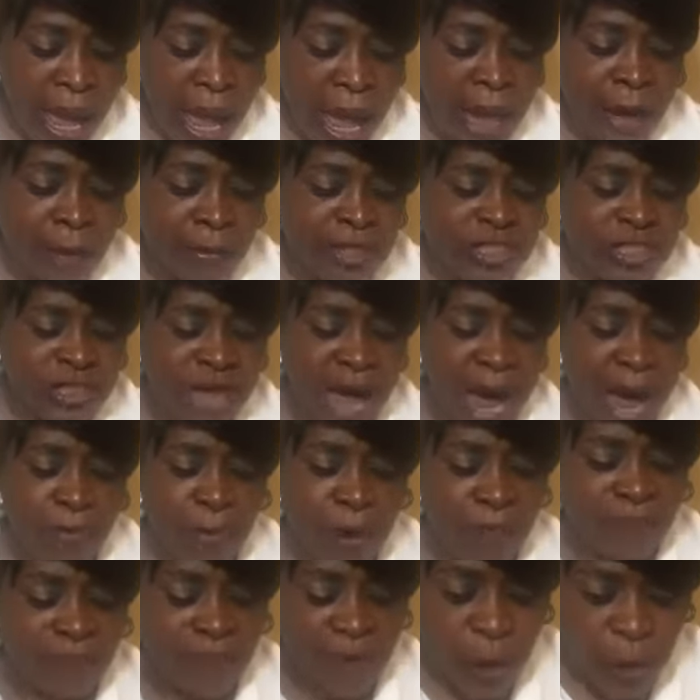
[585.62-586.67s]
And I'm going to start
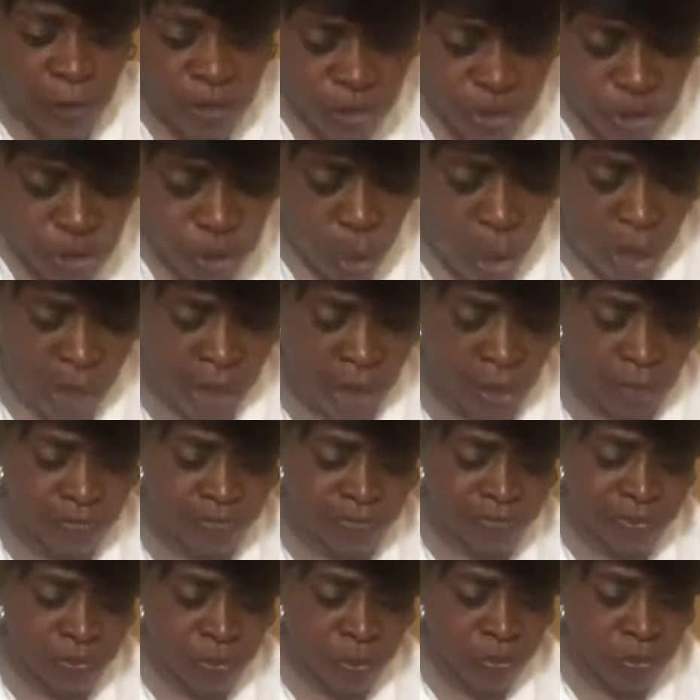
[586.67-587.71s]
with verse 12.
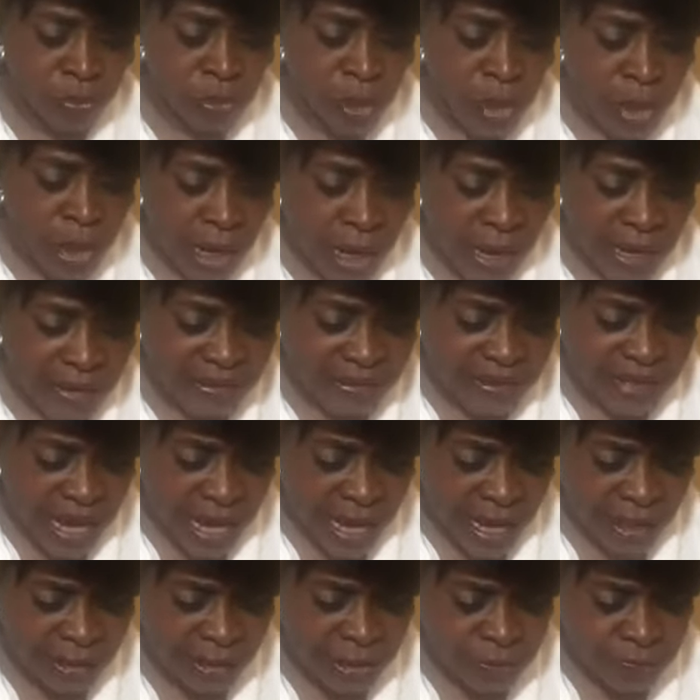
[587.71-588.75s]
It
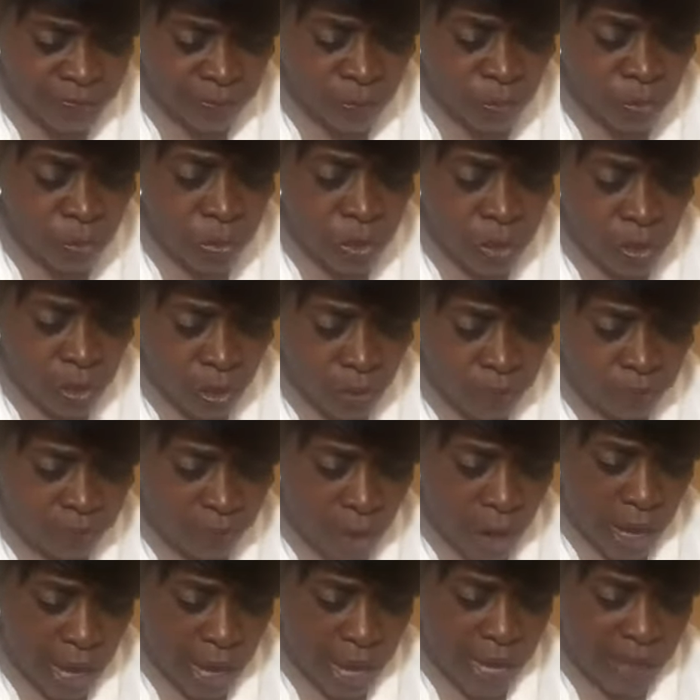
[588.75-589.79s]
says,
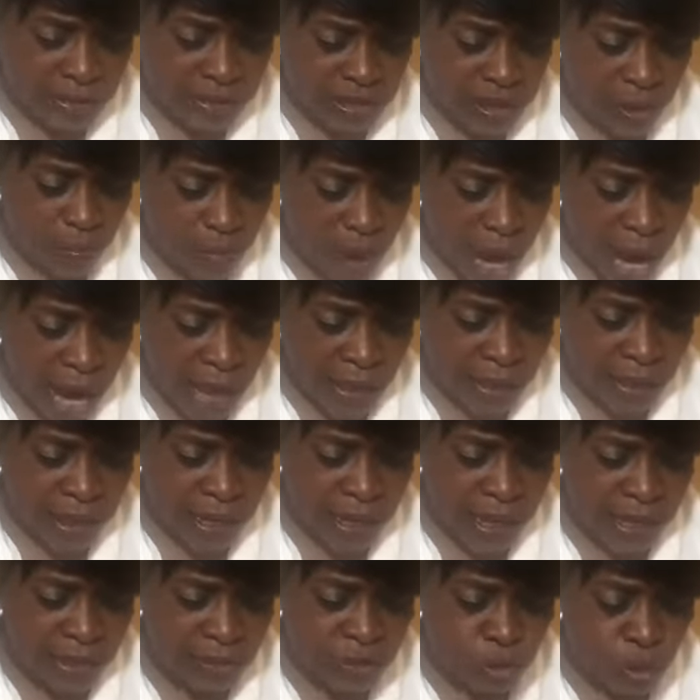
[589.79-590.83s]
For as the body
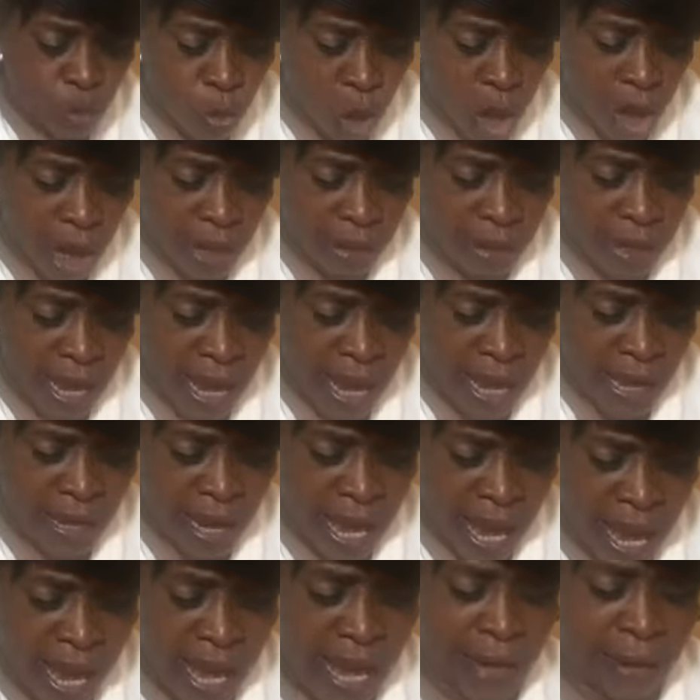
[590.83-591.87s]
is one and
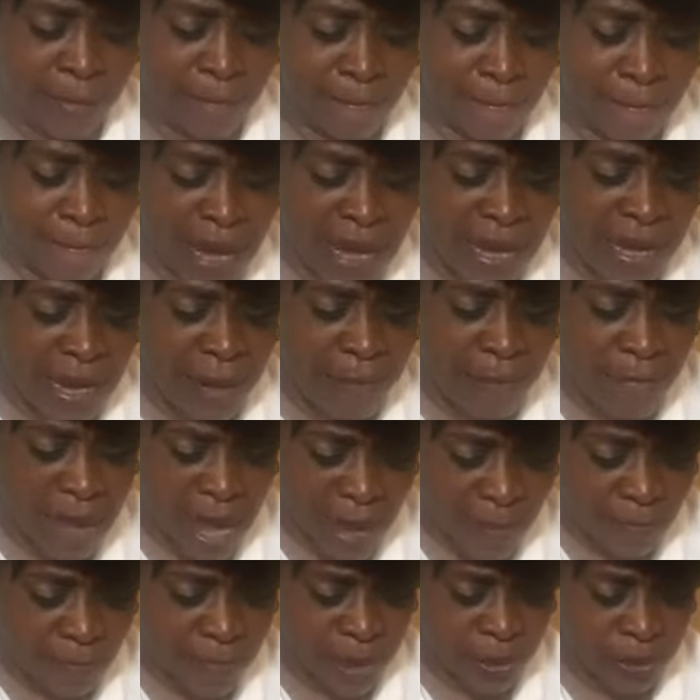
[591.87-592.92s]
had many
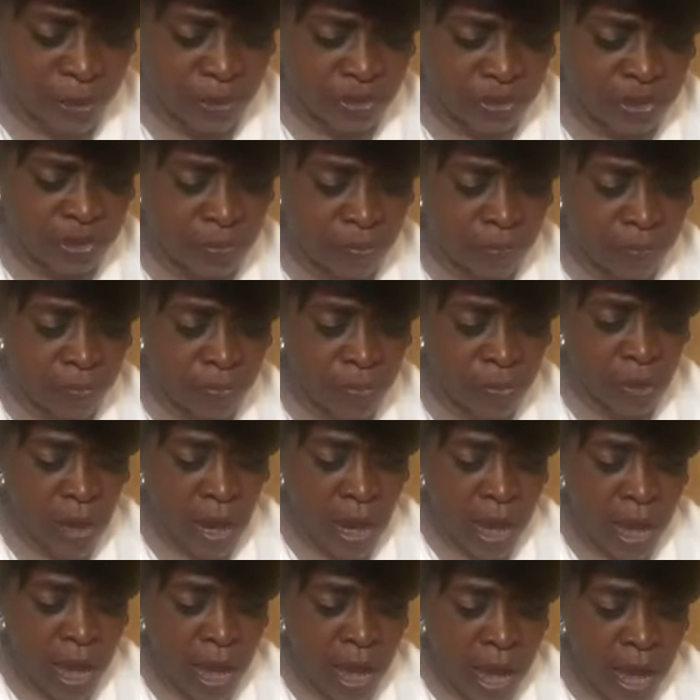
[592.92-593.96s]
members,
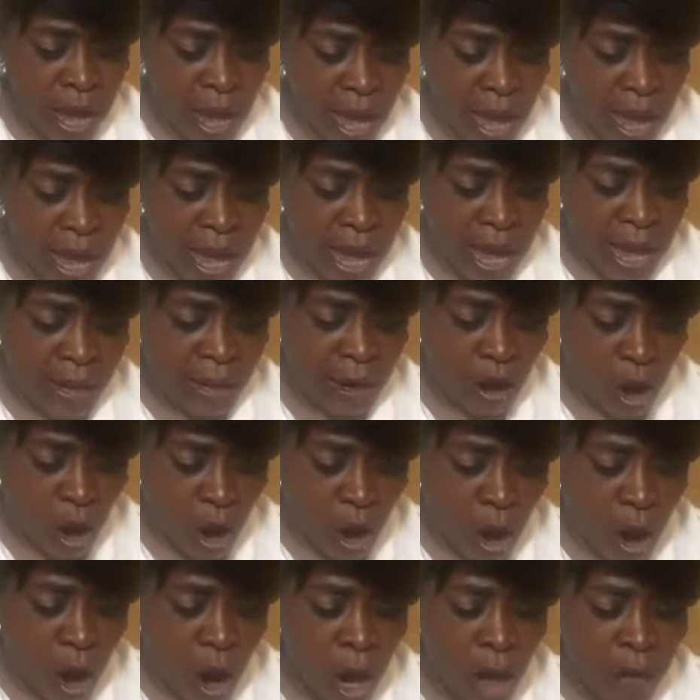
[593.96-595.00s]
and
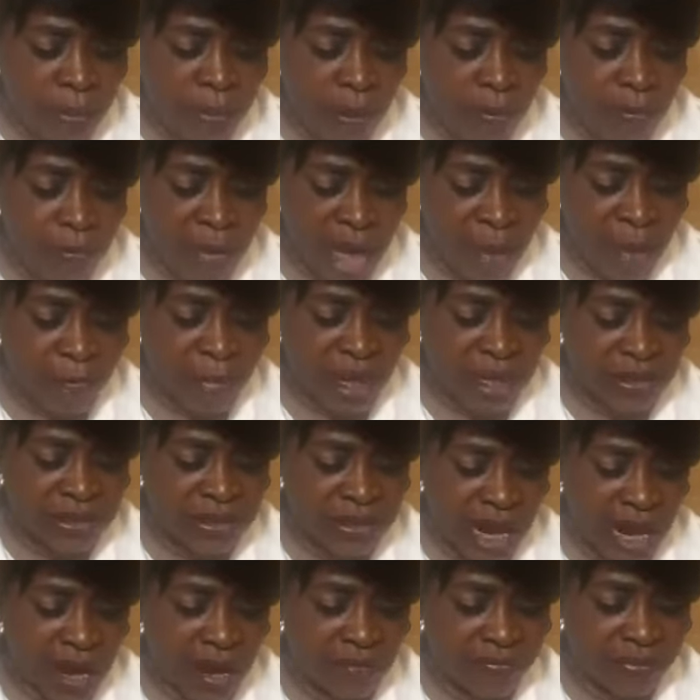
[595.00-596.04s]
all the
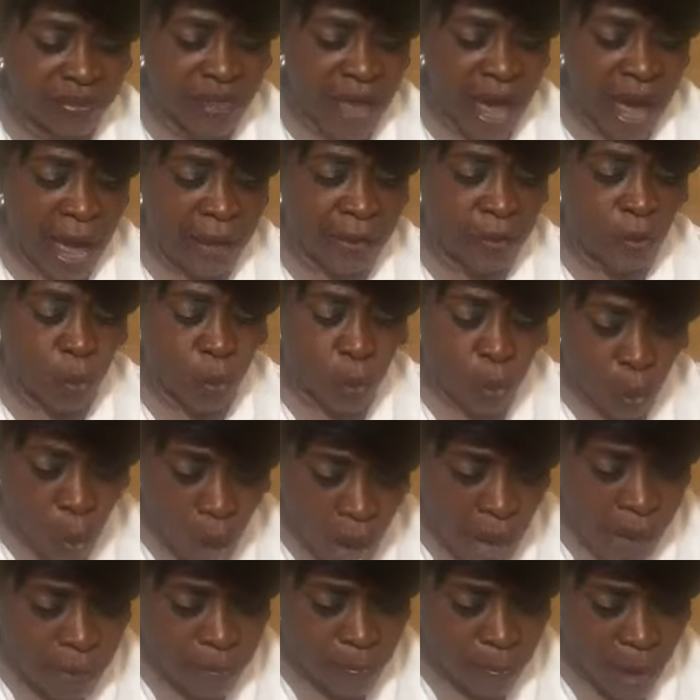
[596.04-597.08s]
members of that
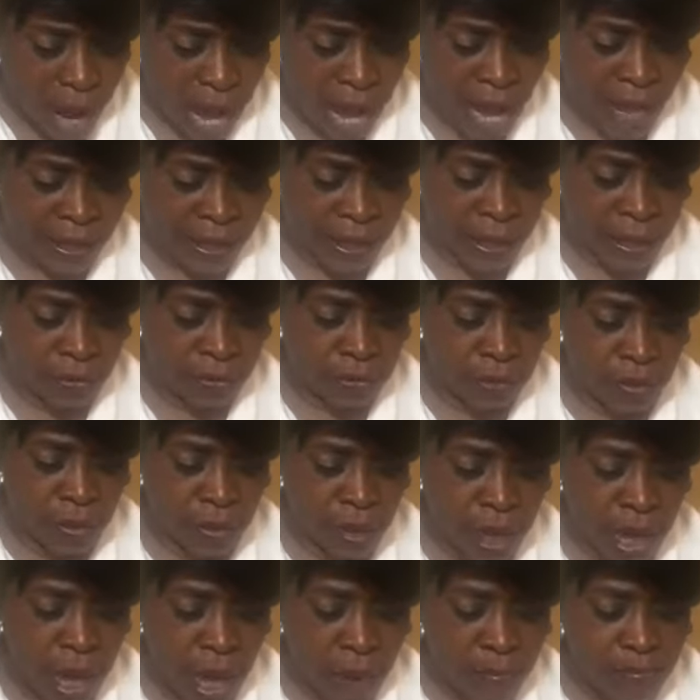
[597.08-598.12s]
one body,
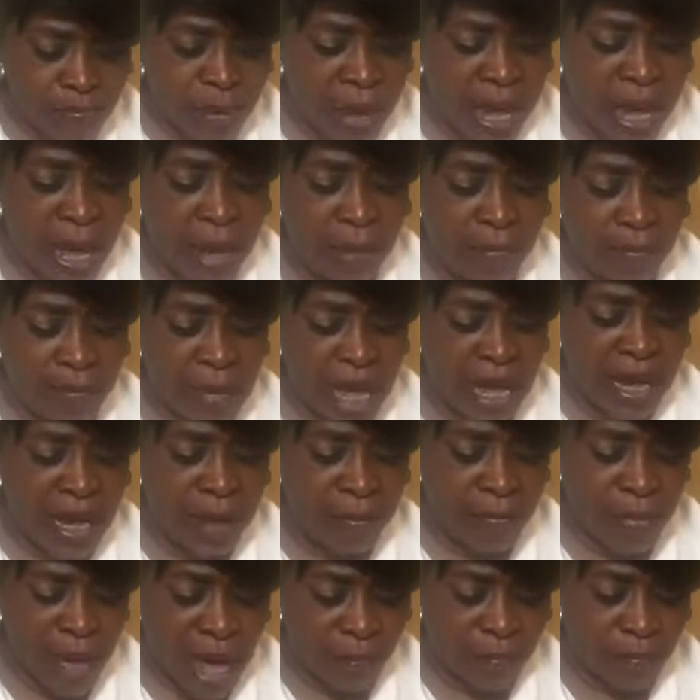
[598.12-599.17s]
being many
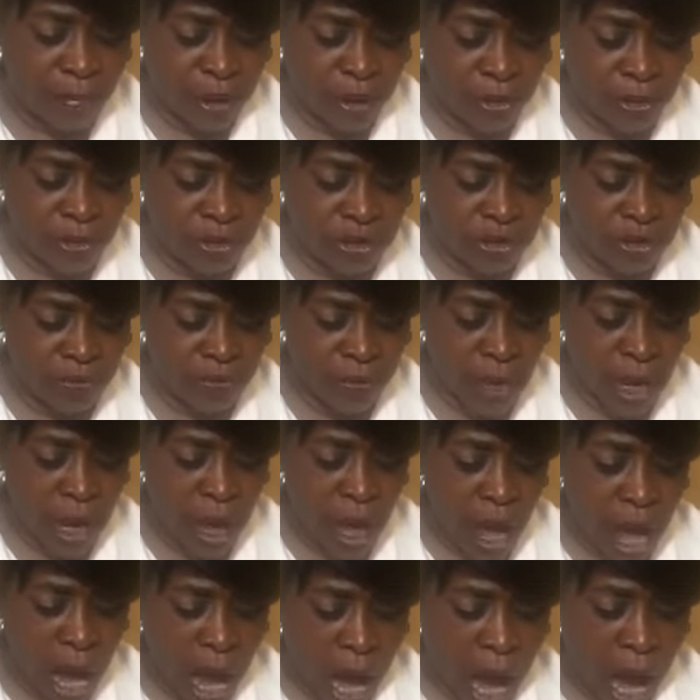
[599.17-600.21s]
members,
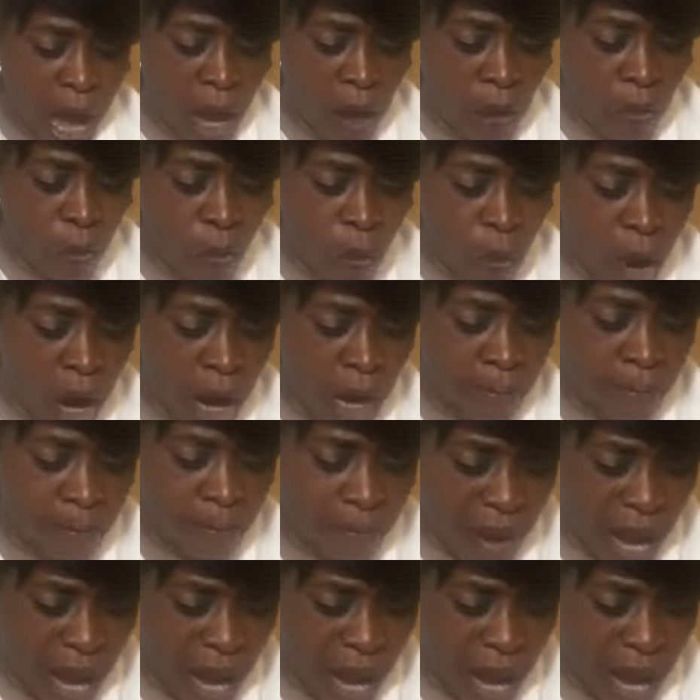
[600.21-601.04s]
are one